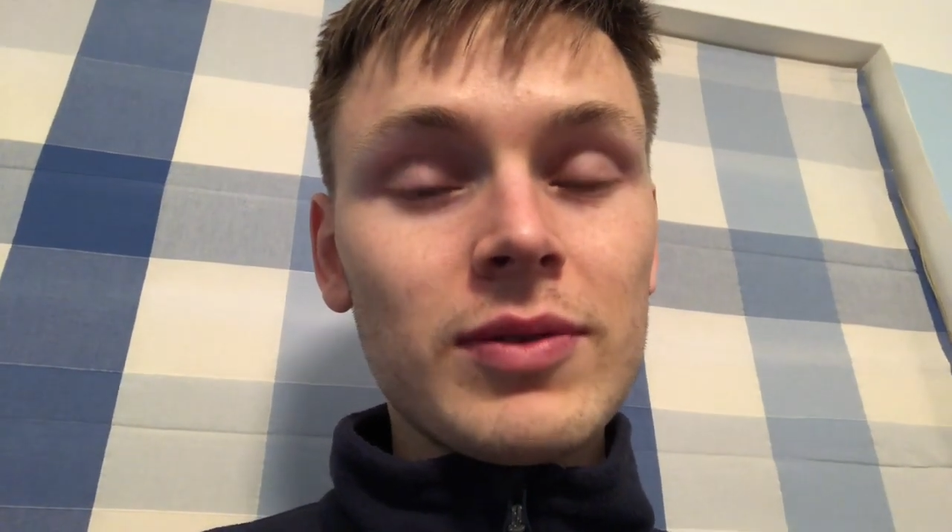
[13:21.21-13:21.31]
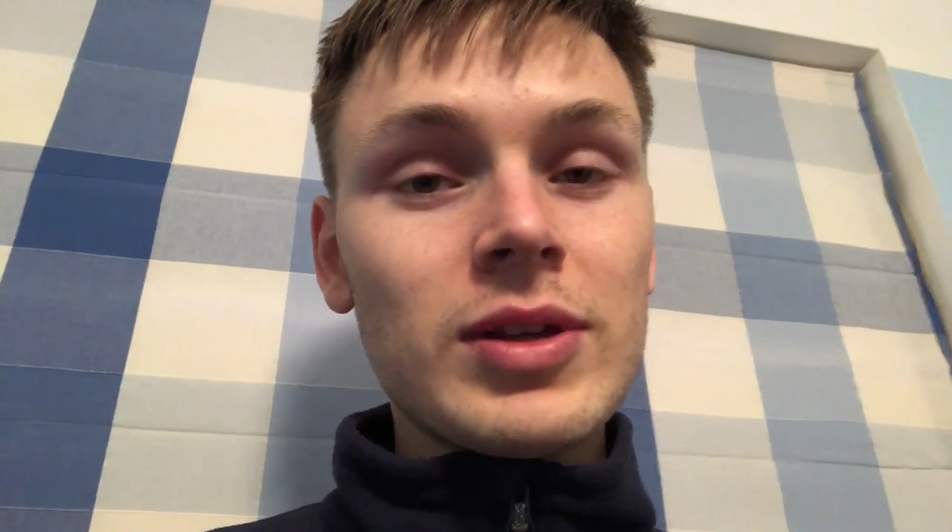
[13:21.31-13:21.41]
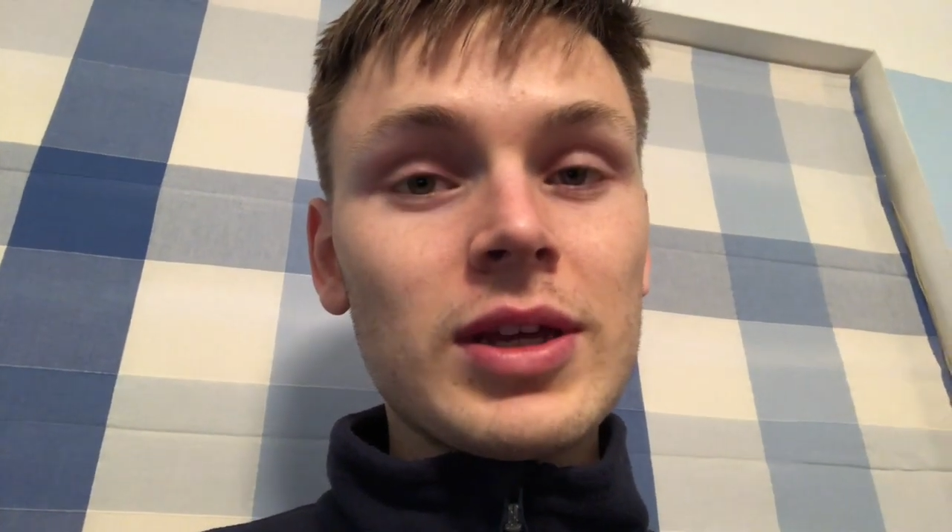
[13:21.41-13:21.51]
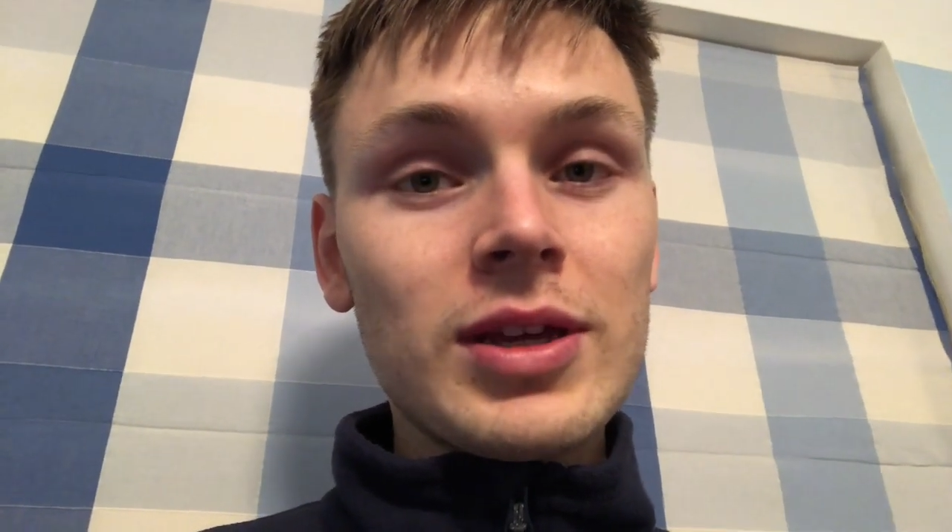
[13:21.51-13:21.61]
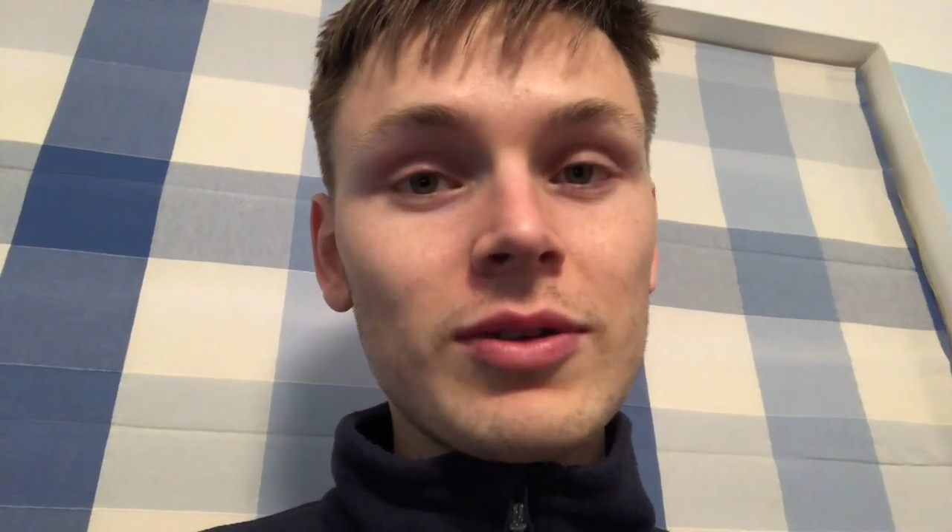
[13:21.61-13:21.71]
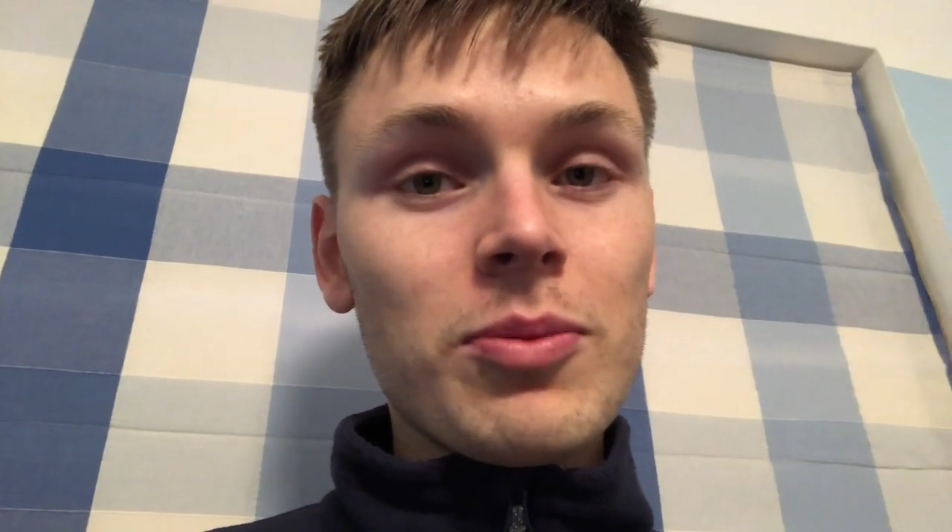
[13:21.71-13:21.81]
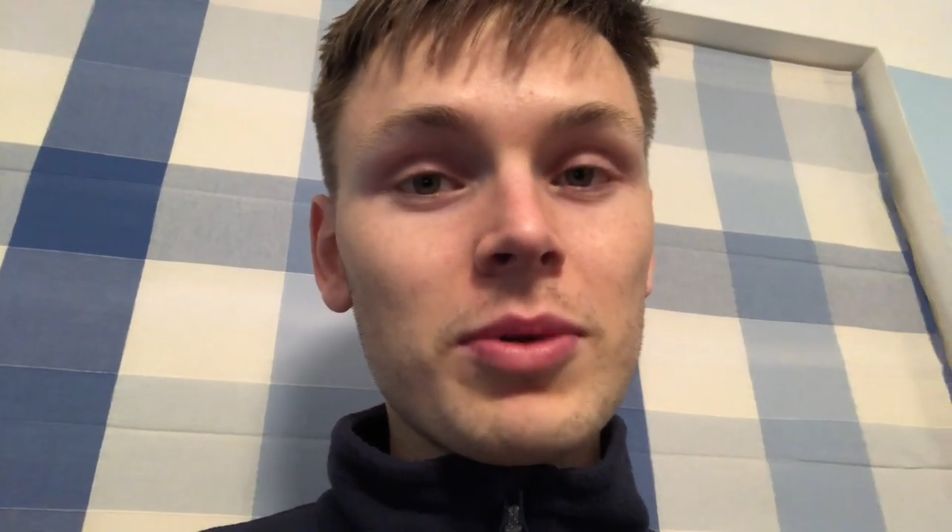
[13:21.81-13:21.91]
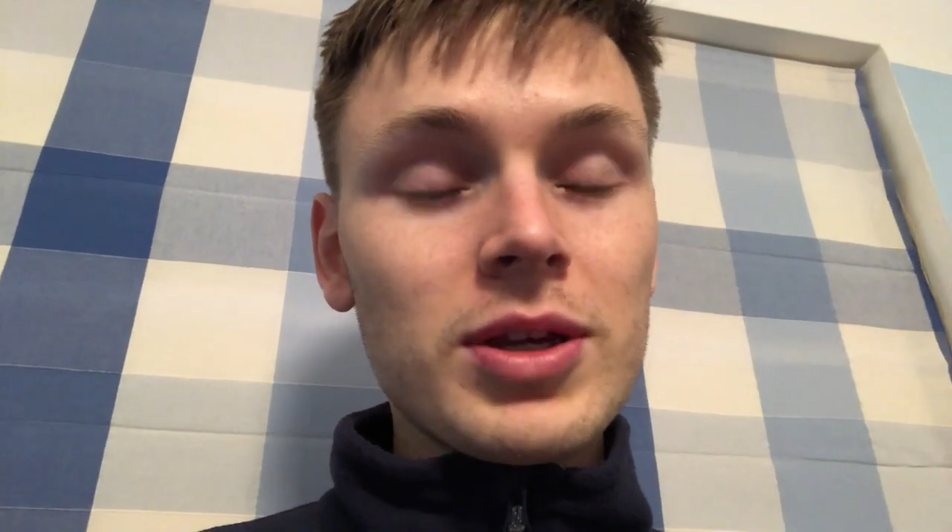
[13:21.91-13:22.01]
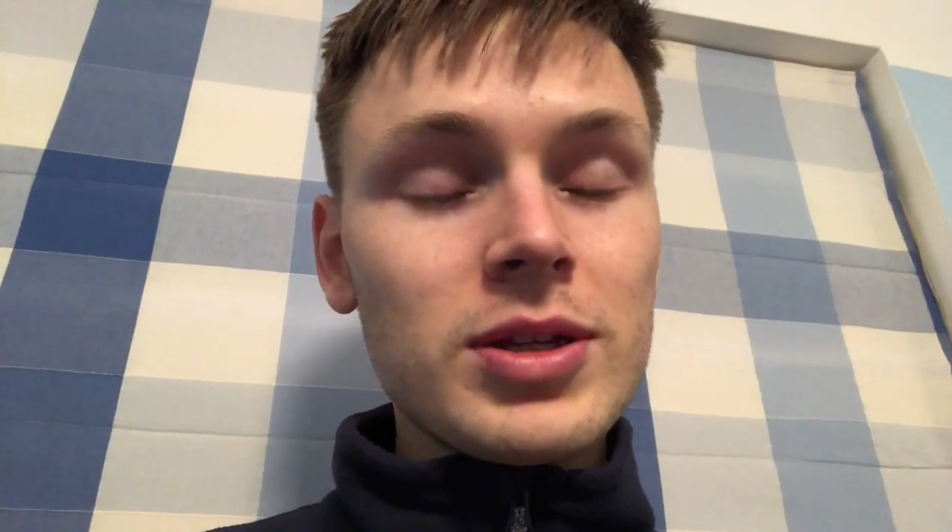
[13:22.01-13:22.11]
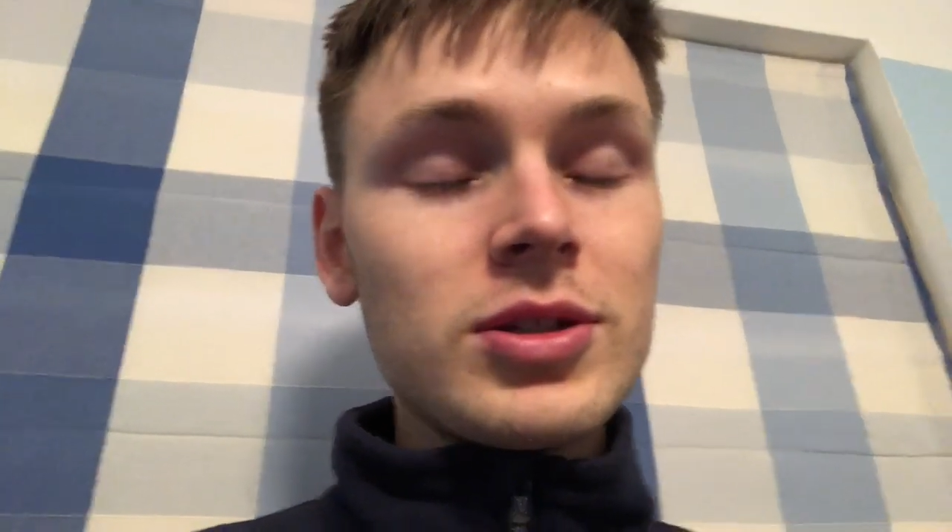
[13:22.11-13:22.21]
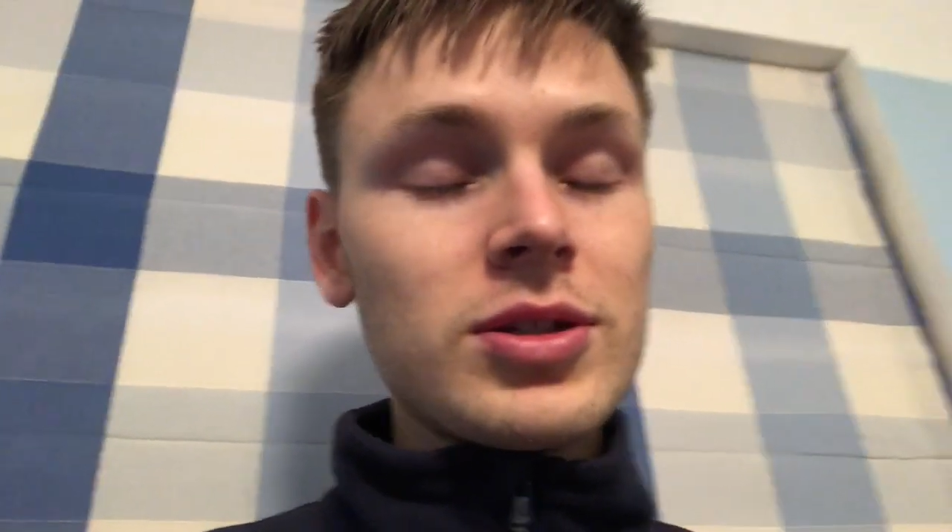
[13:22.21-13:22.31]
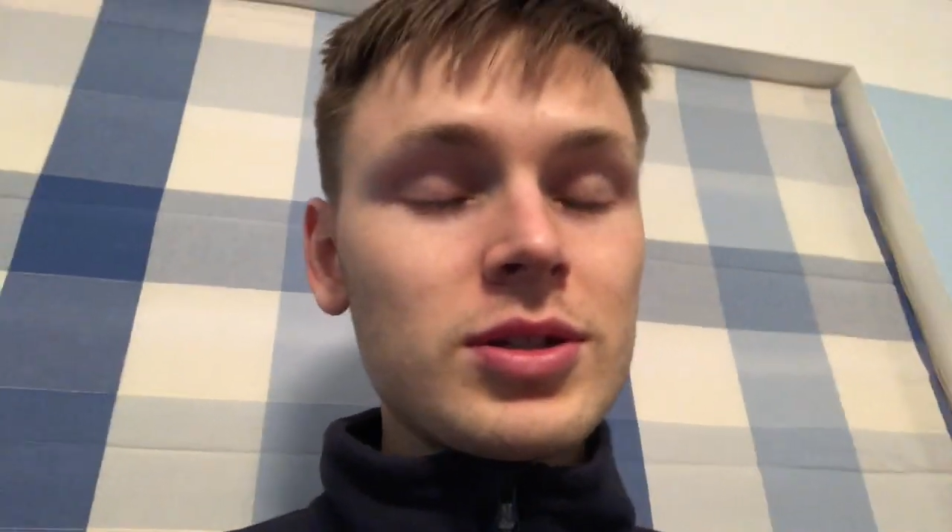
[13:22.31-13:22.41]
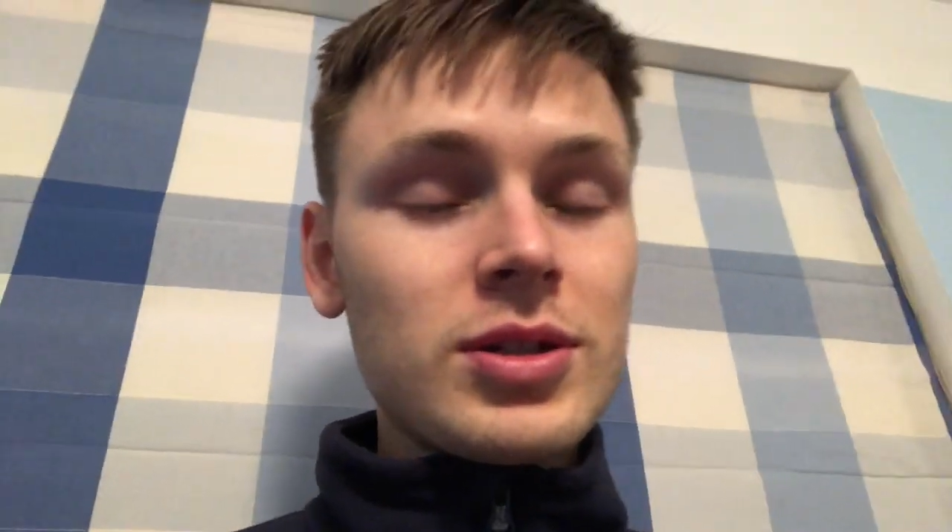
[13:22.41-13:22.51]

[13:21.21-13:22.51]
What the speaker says: Everyday Hero page.